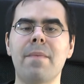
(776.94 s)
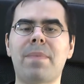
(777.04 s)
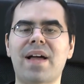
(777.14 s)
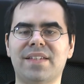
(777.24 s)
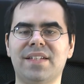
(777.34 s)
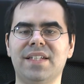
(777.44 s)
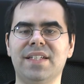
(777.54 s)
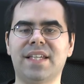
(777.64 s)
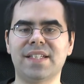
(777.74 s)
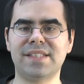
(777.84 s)
but
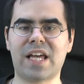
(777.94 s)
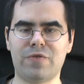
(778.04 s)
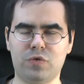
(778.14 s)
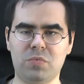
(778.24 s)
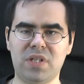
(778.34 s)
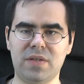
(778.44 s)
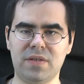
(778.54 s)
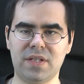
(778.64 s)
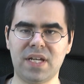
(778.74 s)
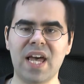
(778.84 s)
it doesn't have to be.
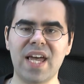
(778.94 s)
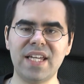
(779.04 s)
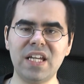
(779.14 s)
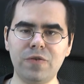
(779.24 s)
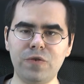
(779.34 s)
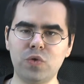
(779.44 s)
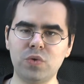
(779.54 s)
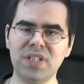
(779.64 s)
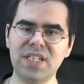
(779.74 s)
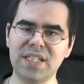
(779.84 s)
If you
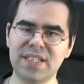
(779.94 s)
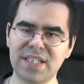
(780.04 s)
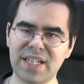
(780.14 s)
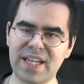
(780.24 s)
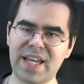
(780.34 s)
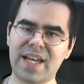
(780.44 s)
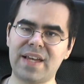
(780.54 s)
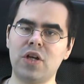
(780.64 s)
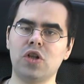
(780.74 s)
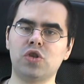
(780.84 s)
need
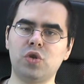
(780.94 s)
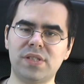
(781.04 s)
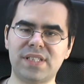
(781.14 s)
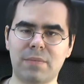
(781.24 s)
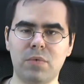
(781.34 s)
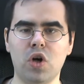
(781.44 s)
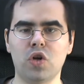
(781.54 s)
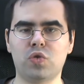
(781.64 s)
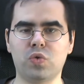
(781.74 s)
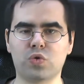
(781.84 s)
a system
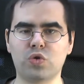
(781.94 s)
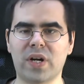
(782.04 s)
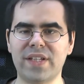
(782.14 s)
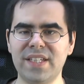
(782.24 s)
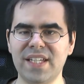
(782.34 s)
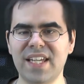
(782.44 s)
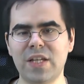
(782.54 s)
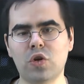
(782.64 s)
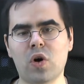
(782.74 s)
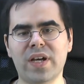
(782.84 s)
to run
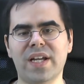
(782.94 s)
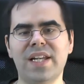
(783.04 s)
neural